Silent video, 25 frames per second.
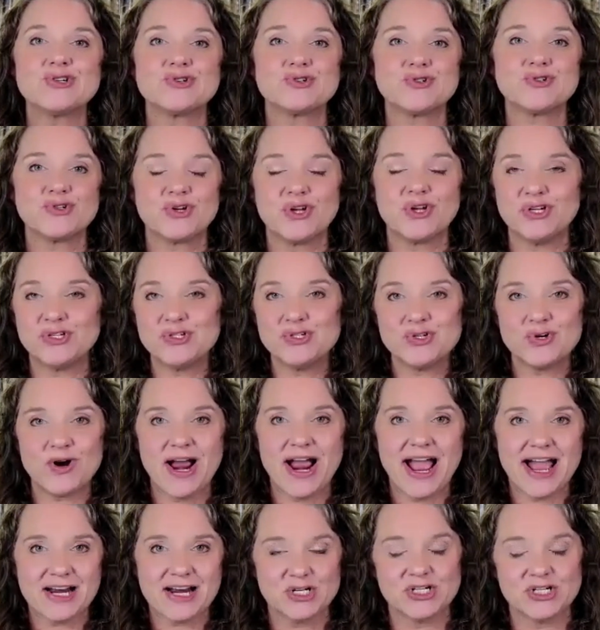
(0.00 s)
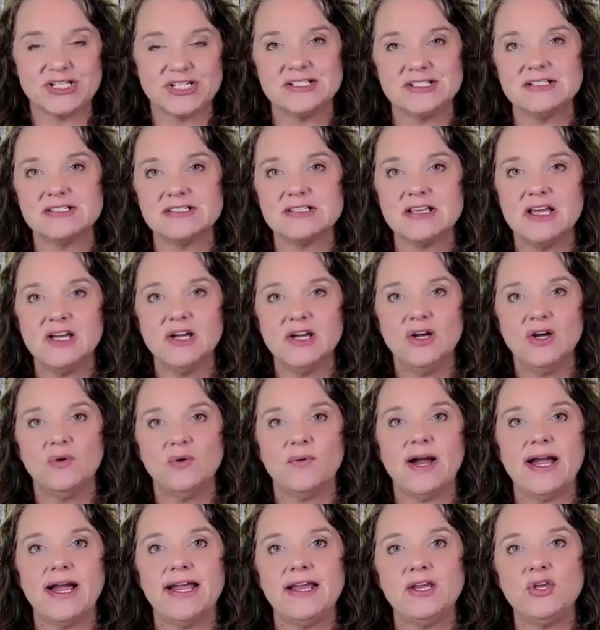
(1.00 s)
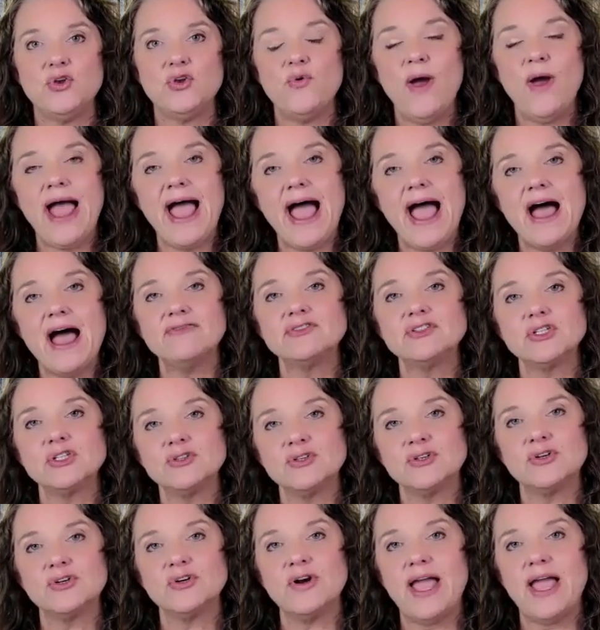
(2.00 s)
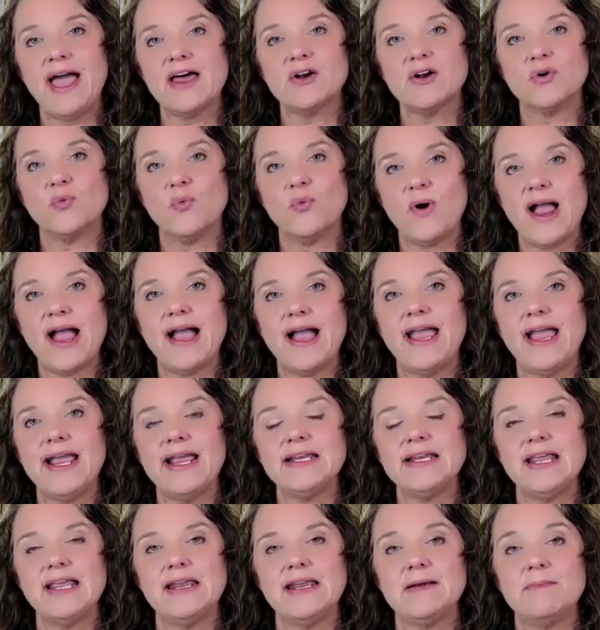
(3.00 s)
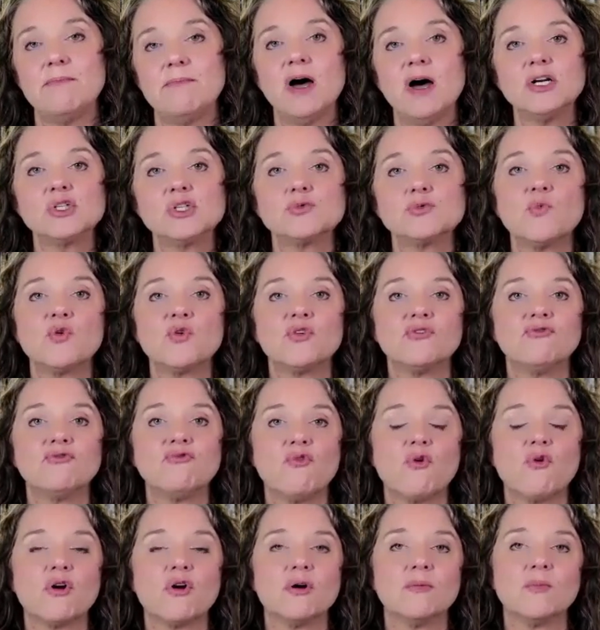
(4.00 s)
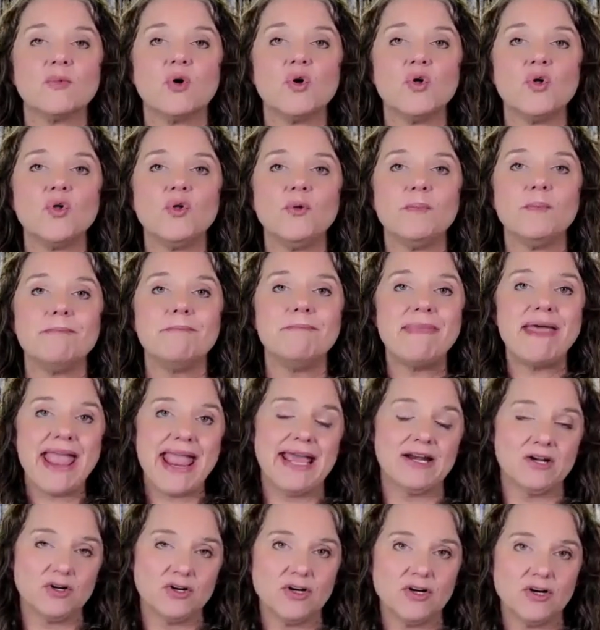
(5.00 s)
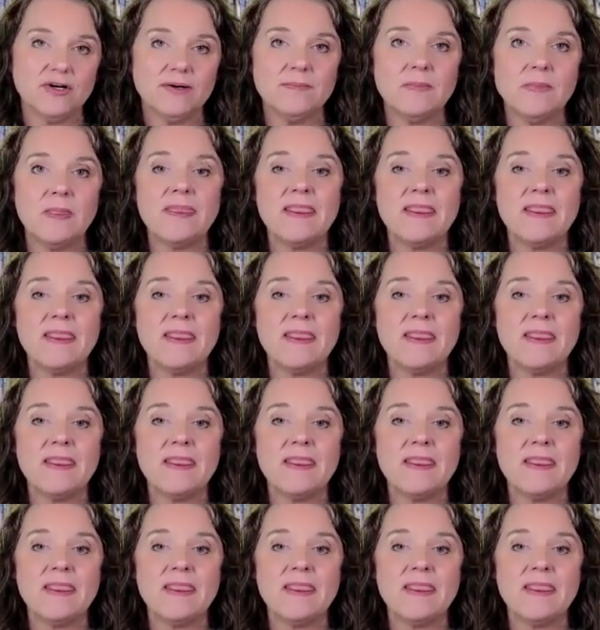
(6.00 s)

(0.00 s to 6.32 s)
contractions, right? You have to learn how to write in a much more formal manner.